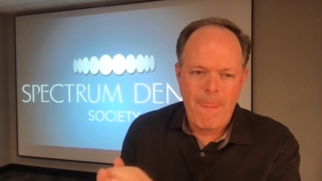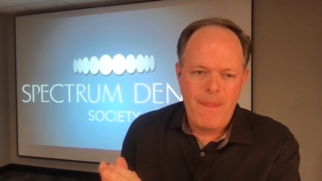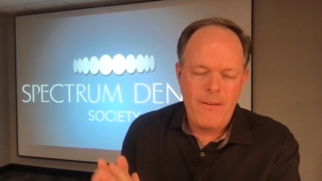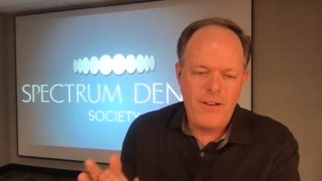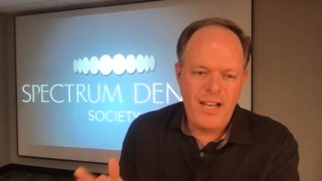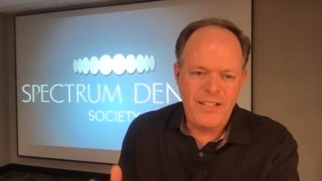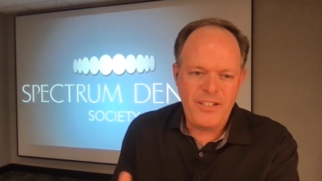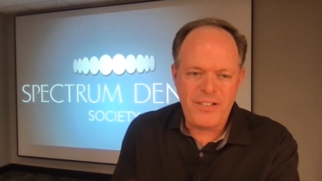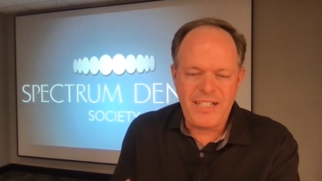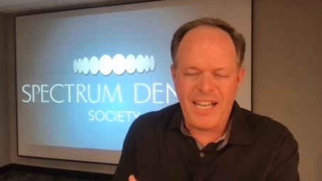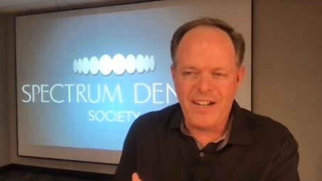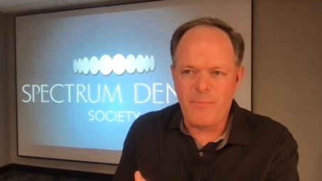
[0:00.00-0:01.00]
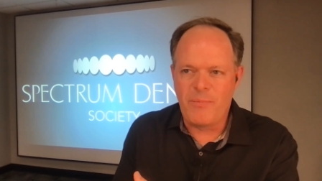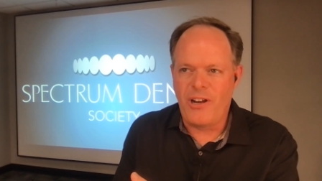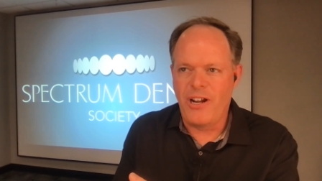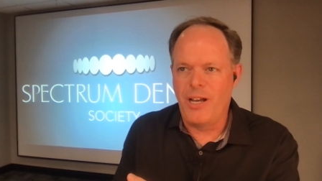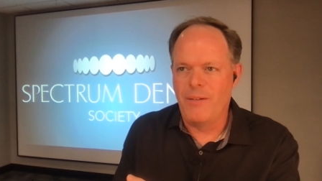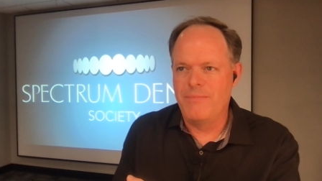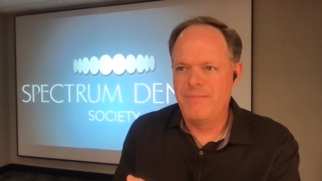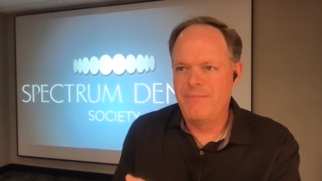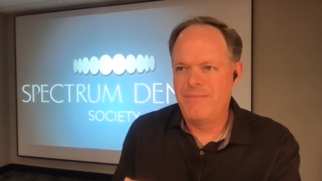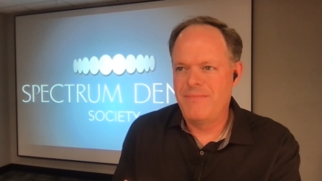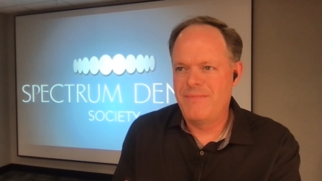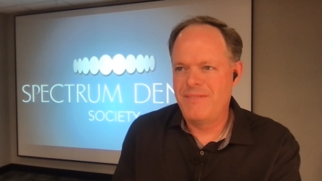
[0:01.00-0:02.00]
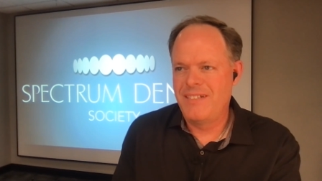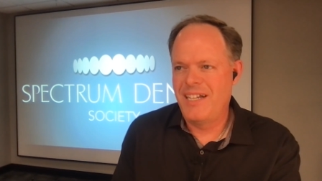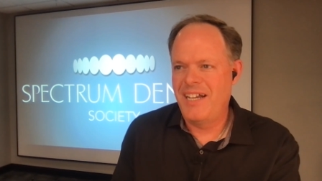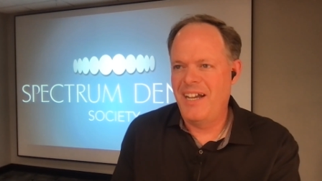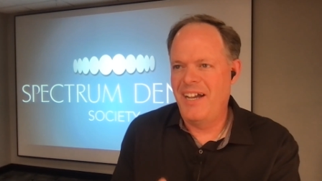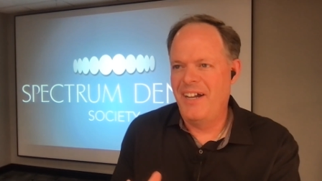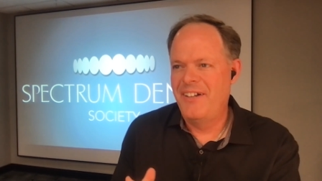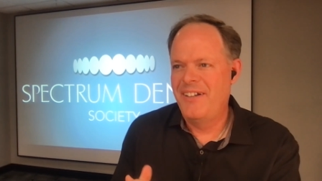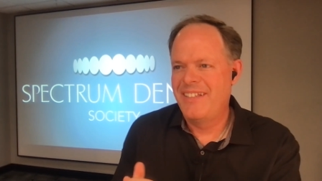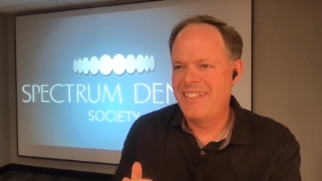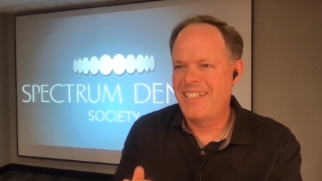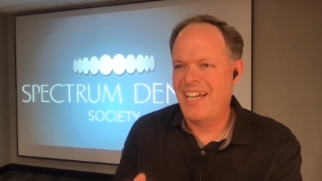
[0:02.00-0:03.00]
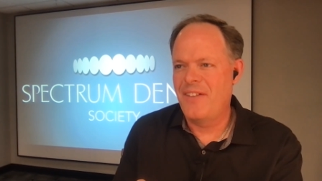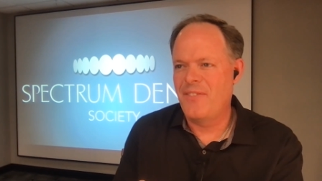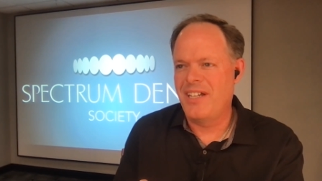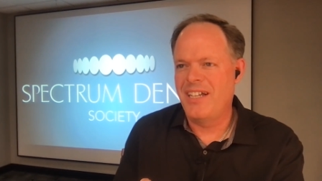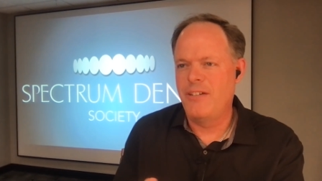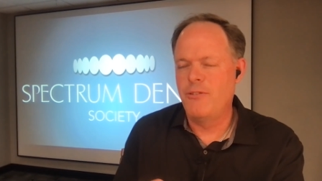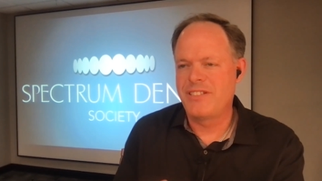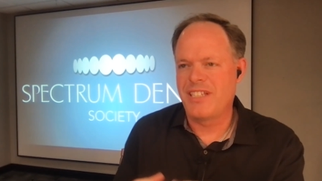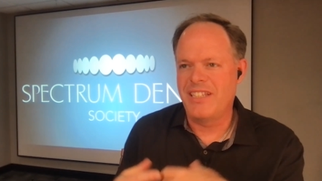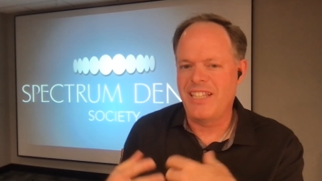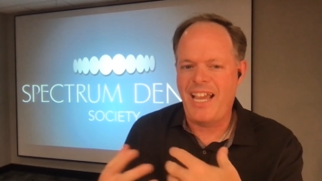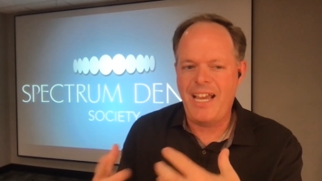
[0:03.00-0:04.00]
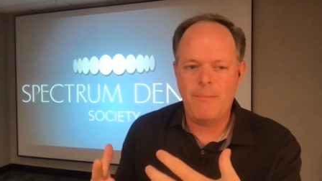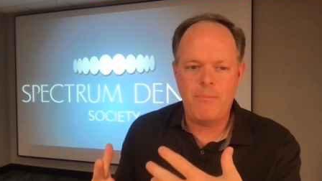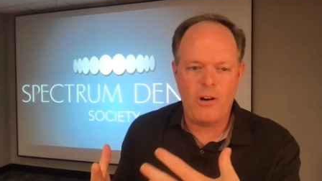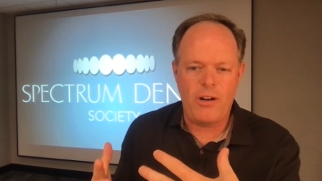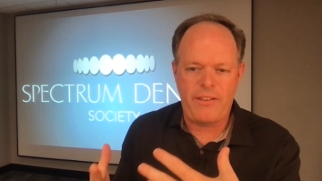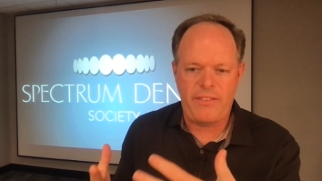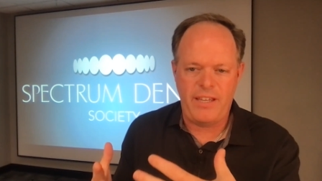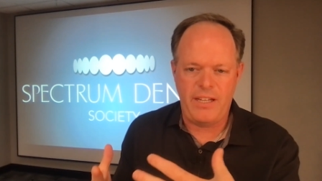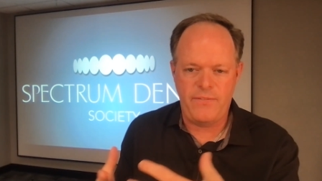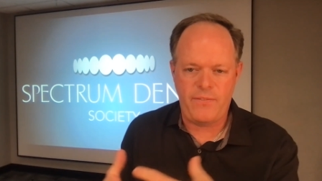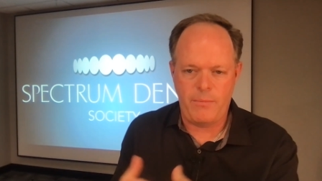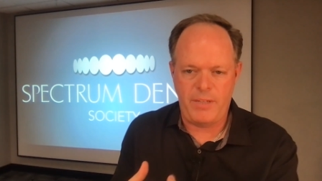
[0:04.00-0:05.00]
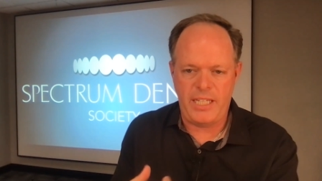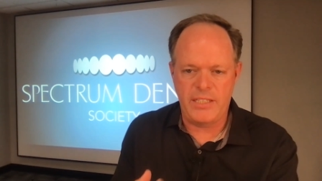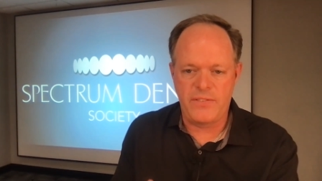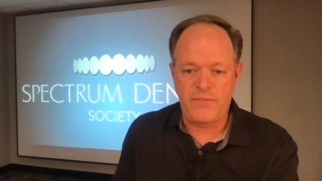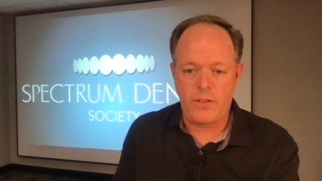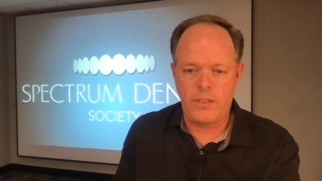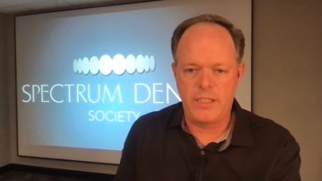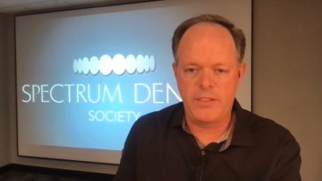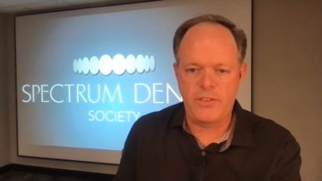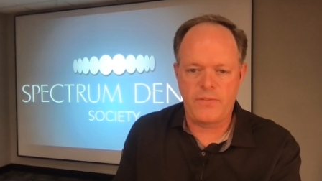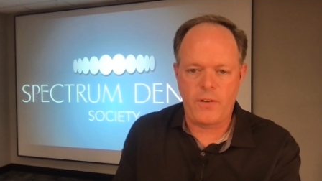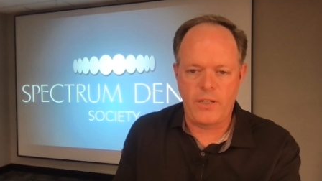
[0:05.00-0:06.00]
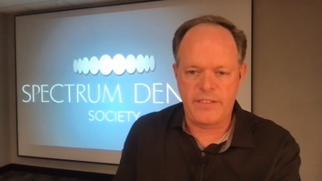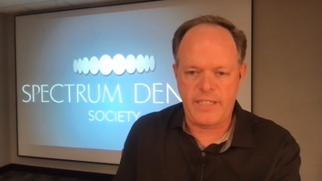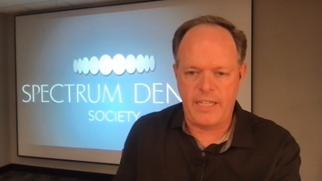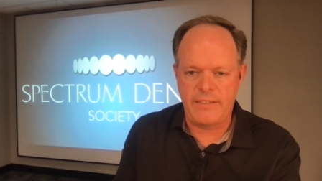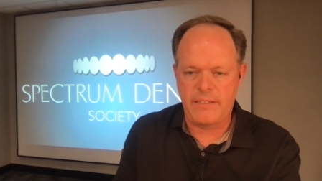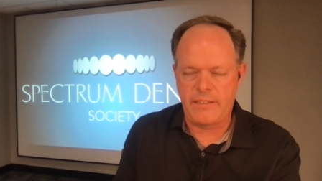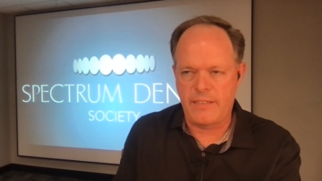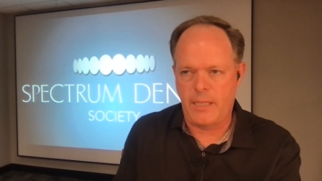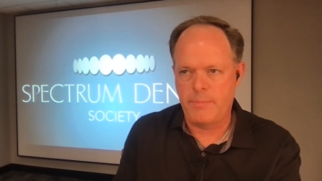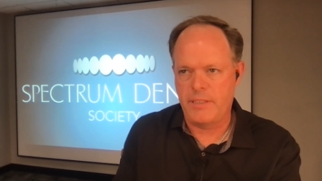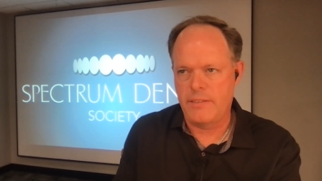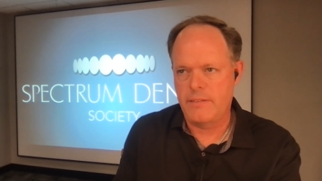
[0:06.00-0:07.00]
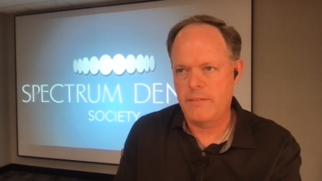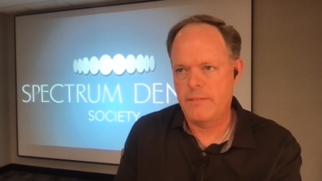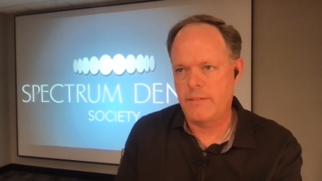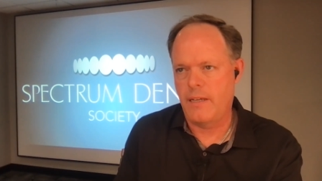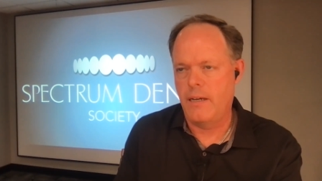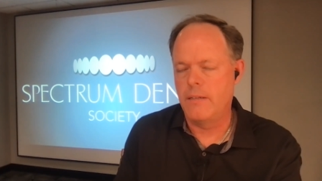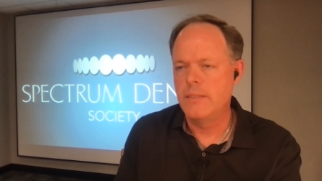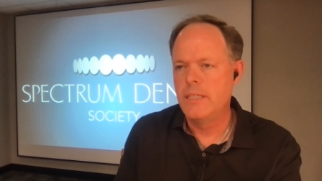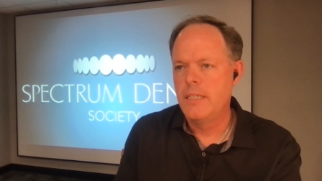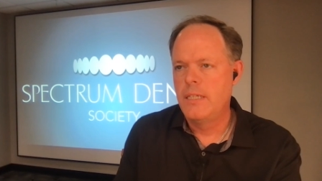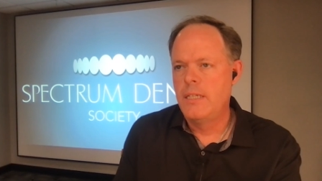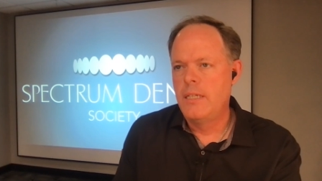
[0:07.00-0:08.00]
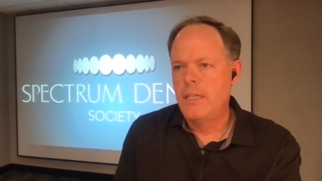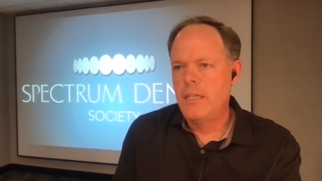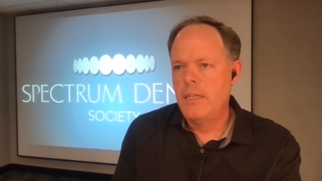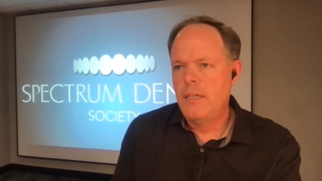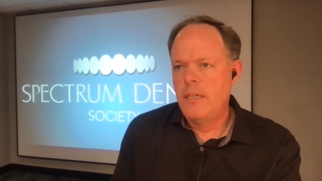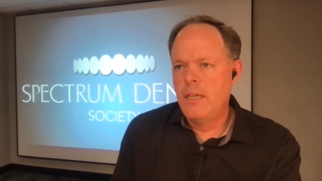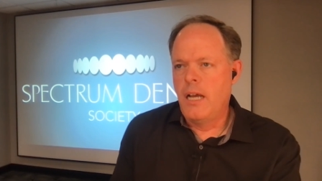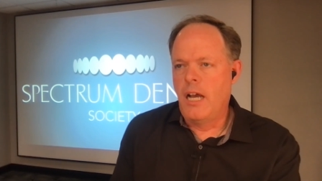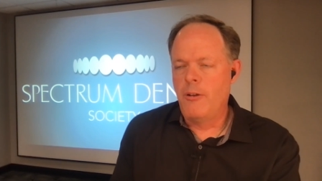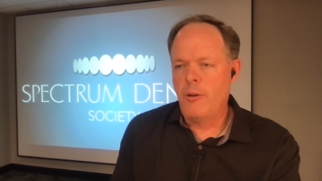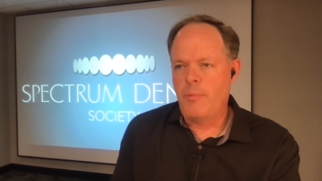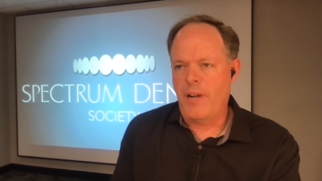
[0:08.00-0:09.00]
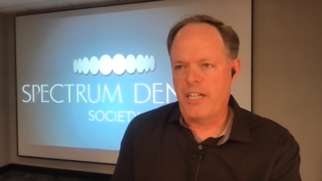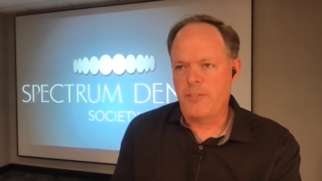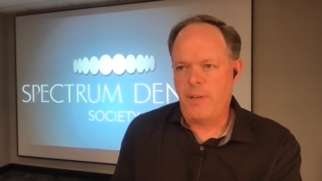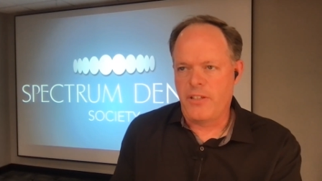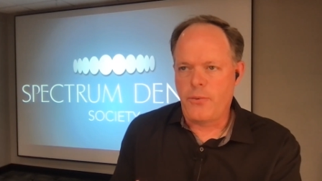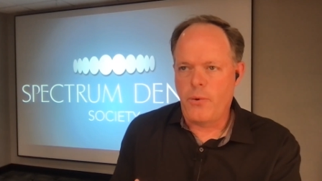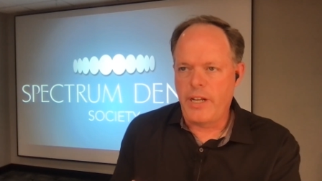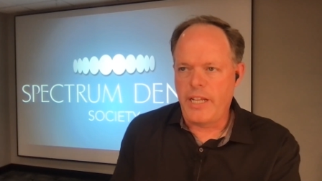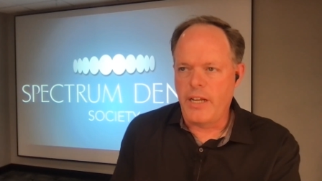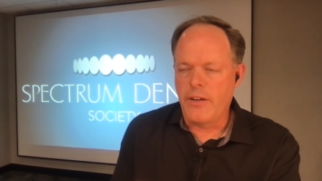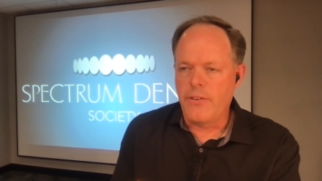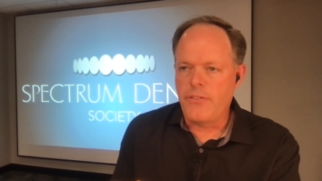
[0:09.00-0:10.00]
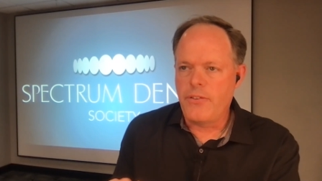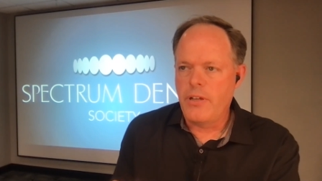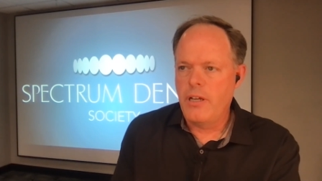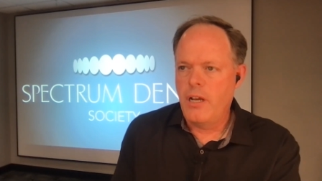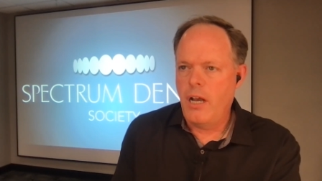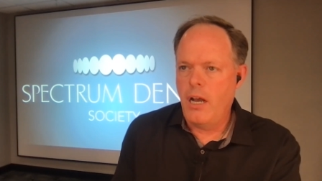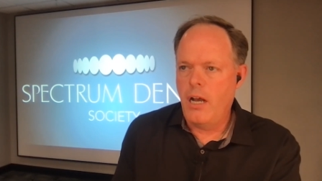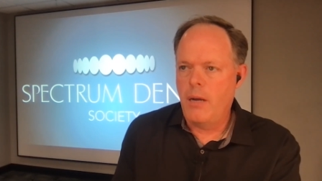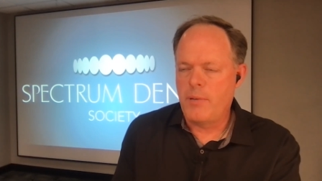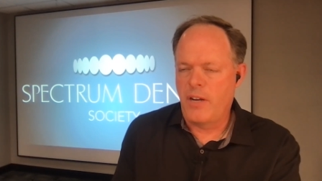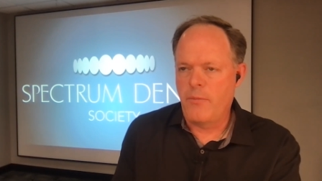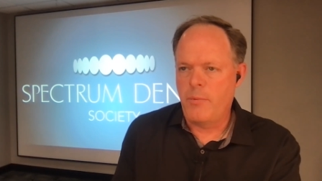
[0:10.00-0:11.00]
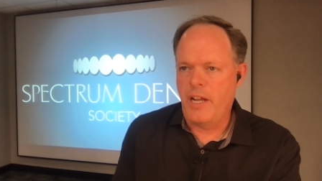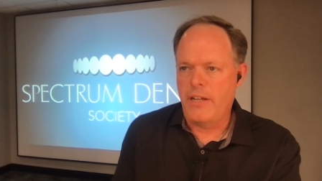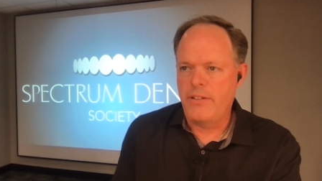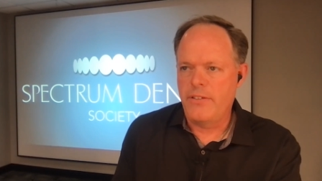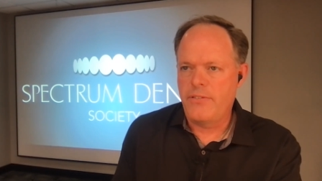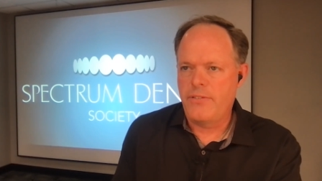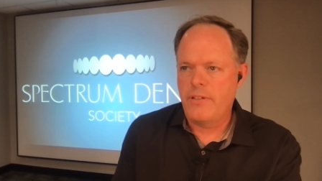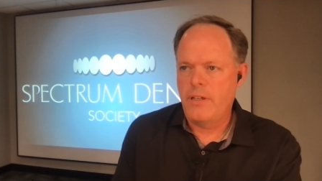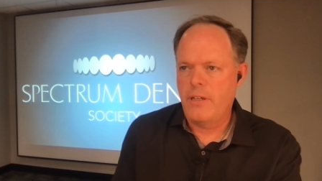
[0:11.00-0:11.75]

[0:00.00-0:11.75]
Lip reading: Well, you kind of brought up it was a landmark thing for me insofar as case acceptance. So we've been practicing about 20 years, private practice.